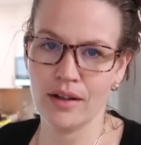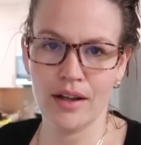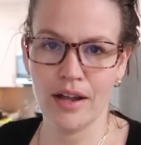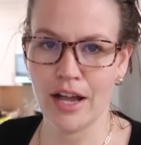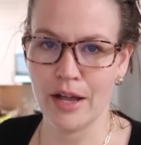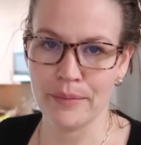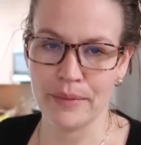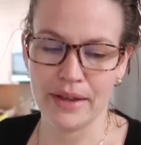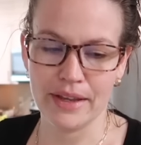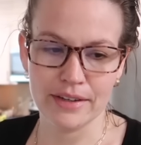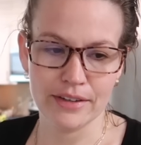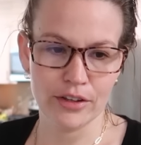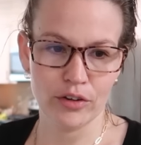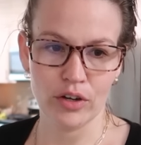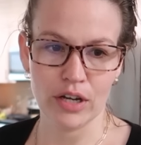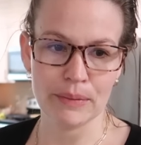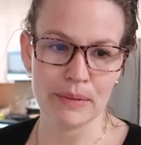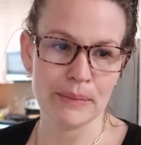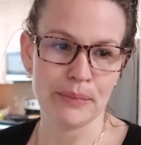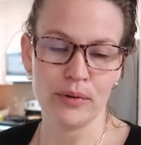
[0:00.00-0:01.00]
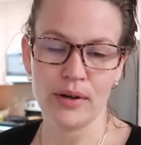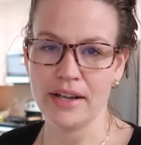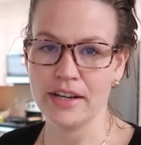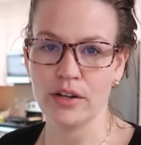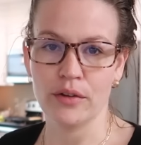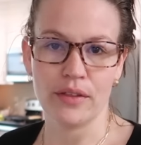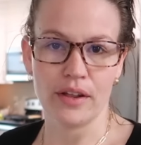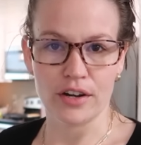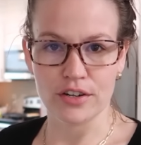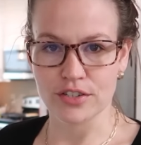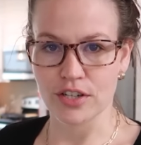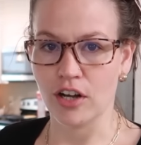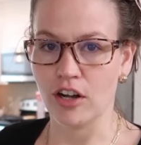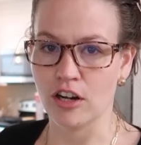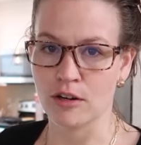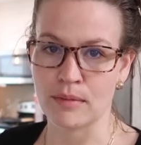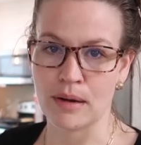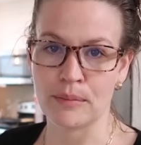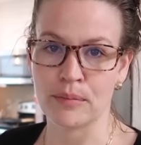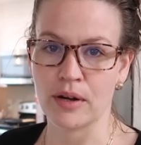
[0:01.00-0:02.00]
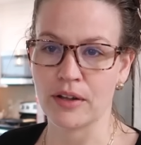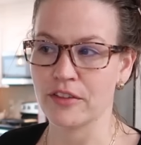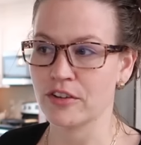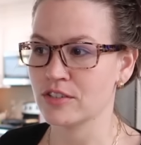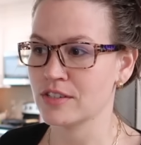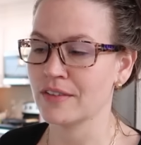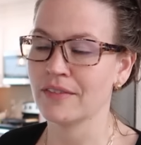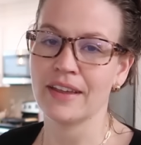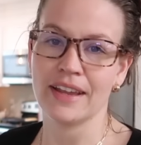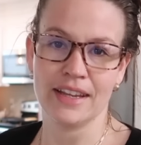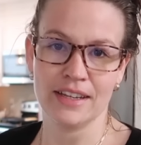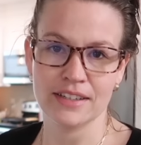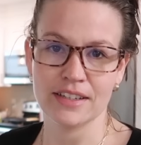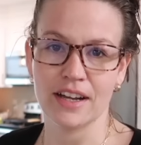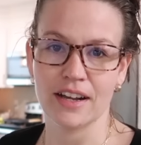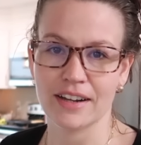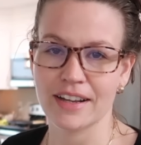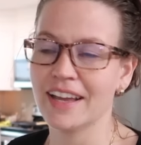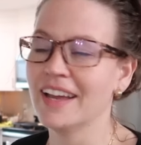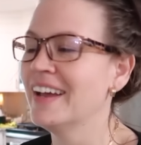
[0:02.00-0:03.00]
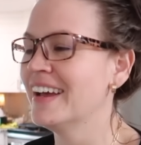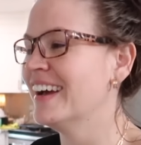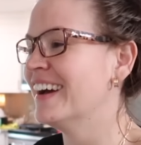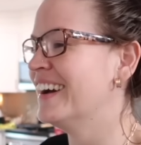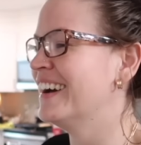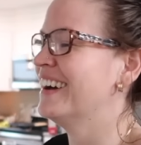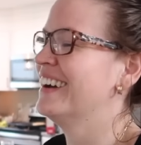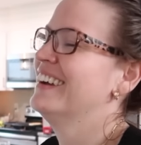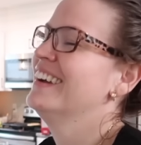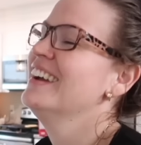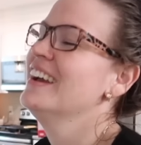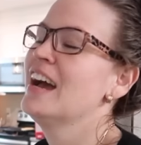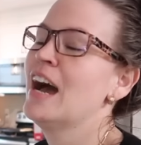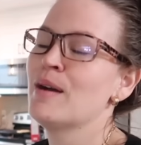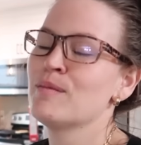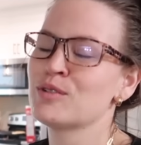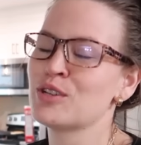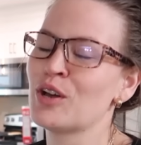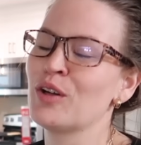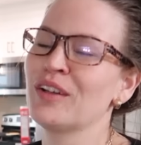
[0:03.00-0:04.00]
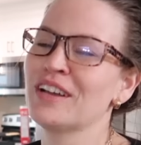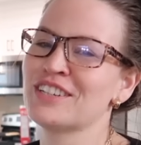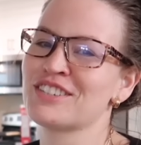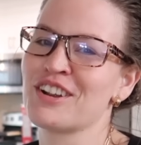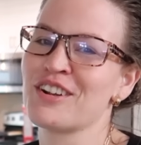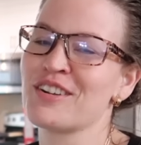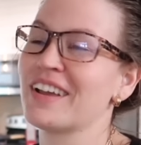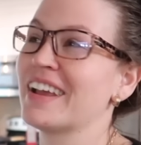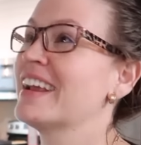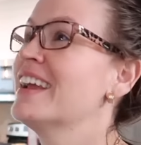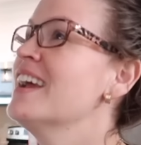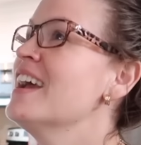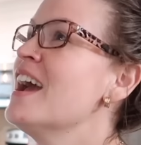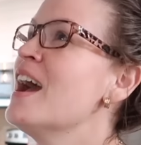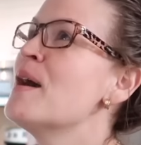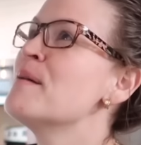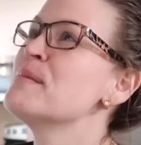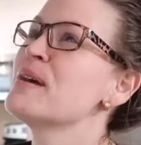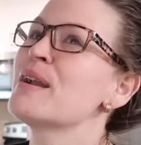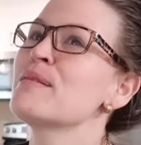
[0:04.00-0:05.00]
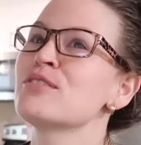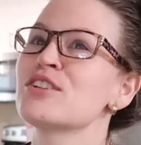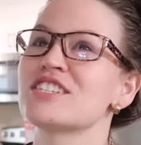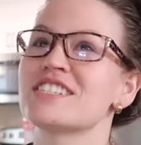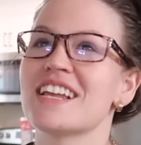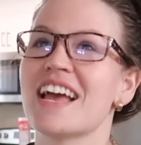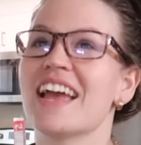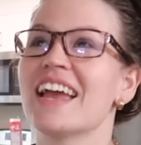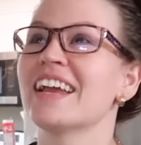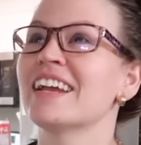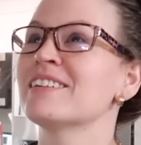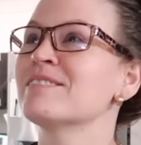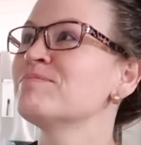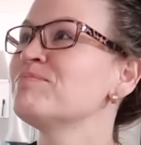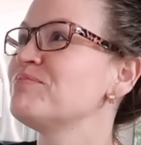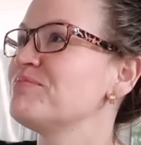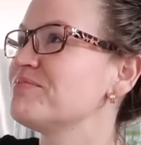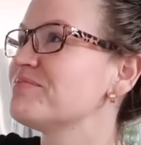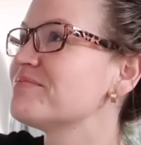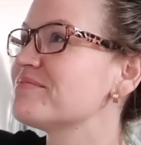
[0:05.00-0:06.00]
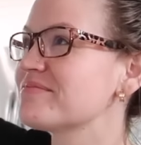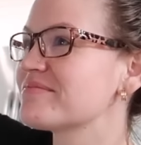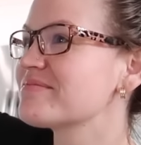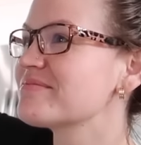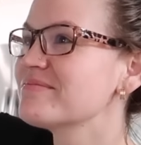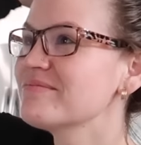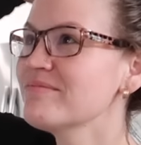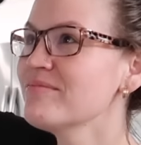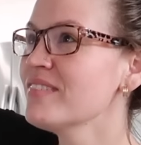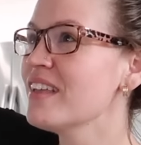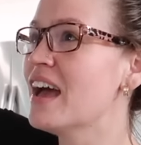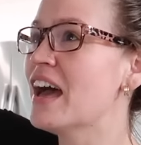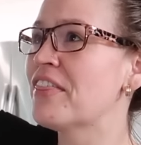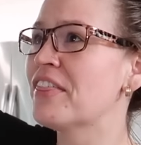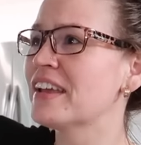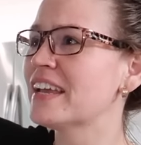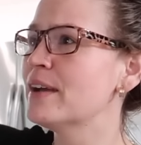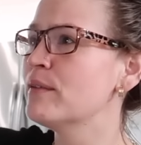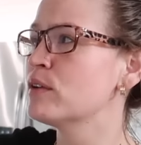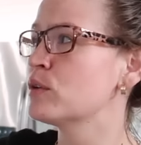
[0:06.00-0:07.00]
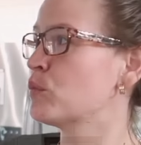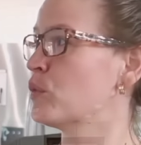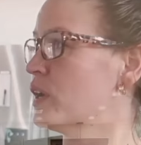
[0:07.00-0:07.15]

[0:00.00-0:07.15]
I mean, the only people I know that are tall are my brothers, and they can duck. I'm totally joking, but I'm just saying, I think it would